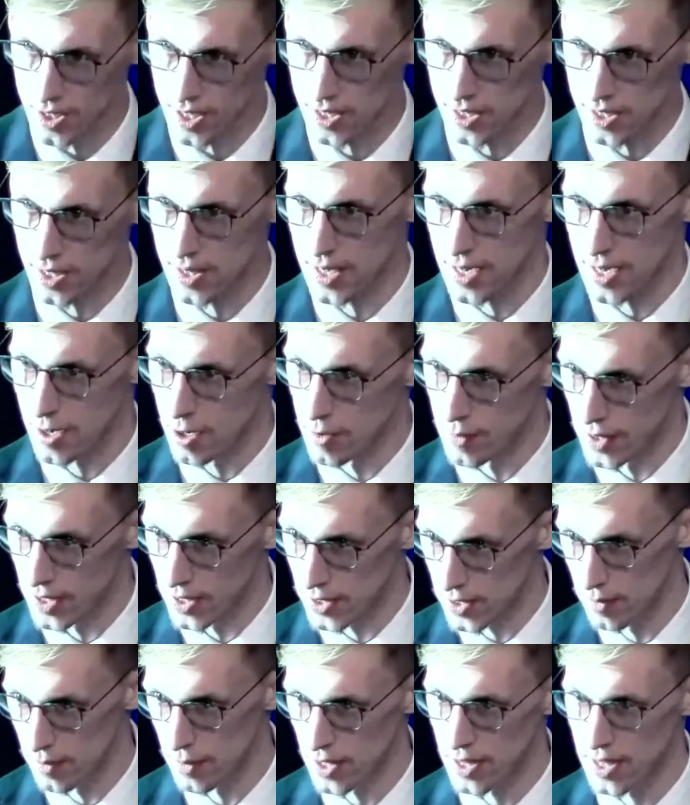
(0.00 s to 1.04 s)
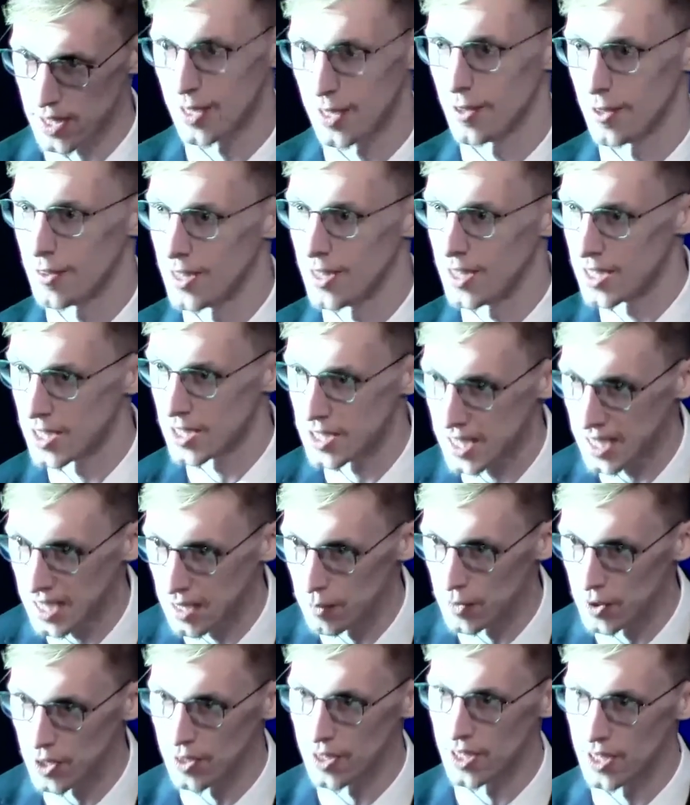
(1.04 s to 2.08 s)
as a therapist, but then you need a
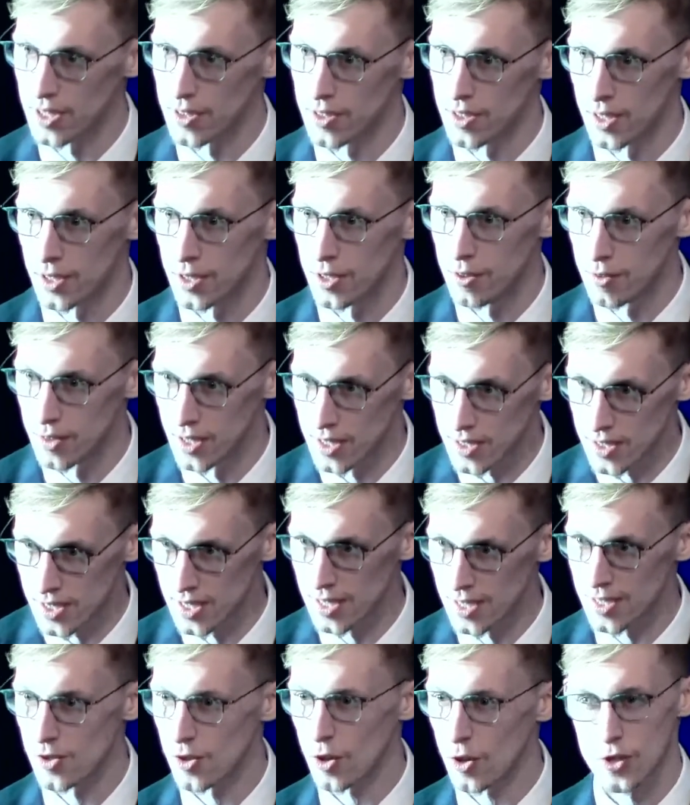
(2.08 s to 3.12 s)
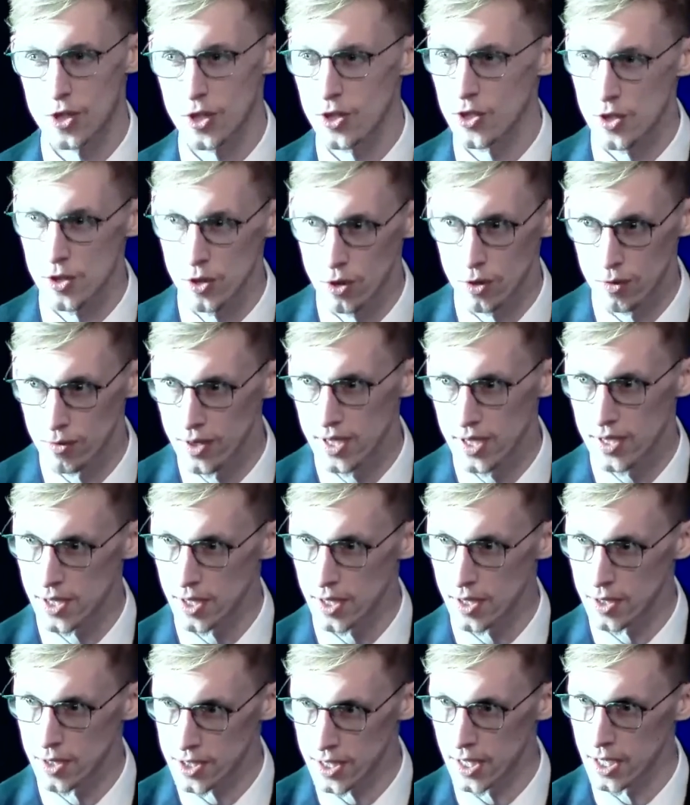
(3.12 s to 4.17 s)
team, you need units, and it's not just your
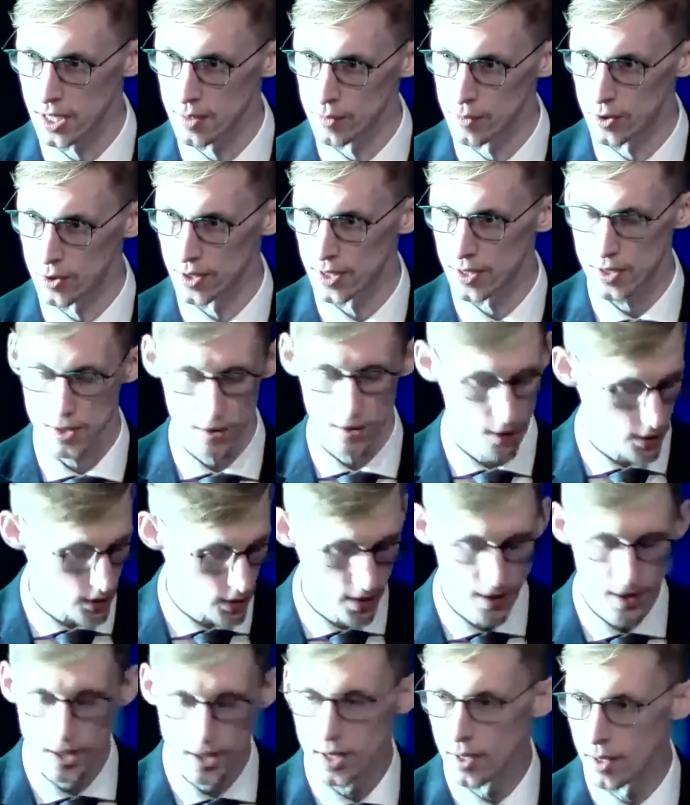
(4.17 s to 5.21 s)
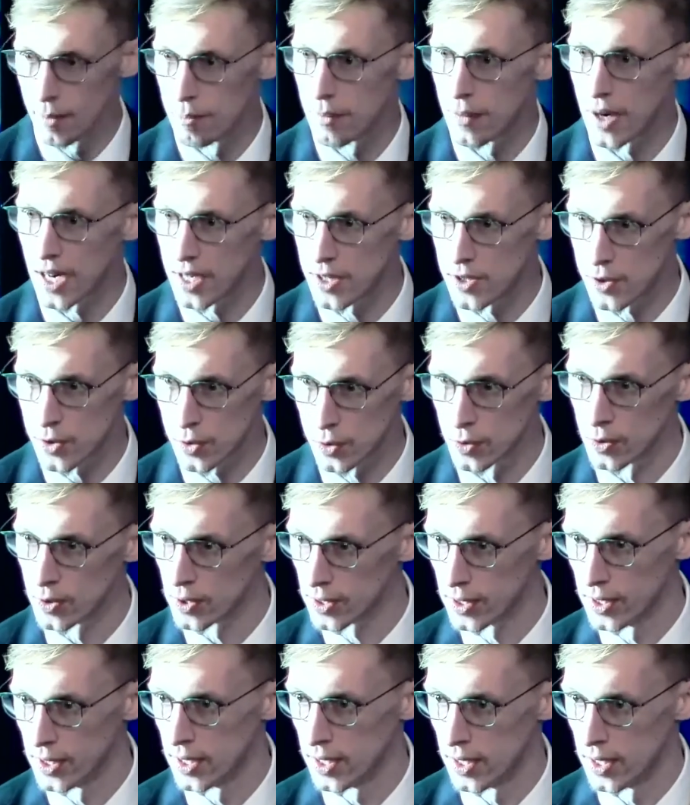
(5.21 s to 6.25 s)
research anymore. It's not mm-hmm. my tool.
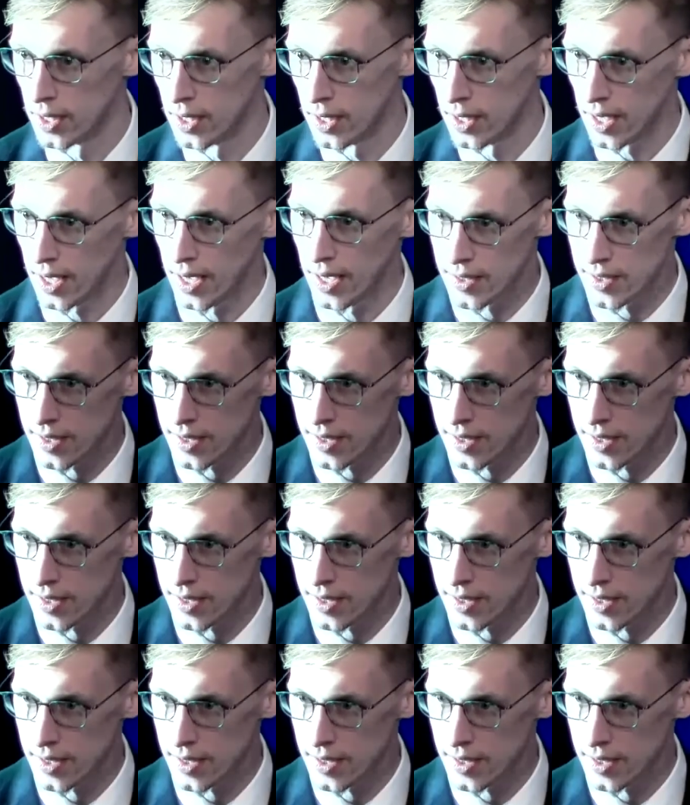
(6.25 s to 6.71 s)
Mm-hmm.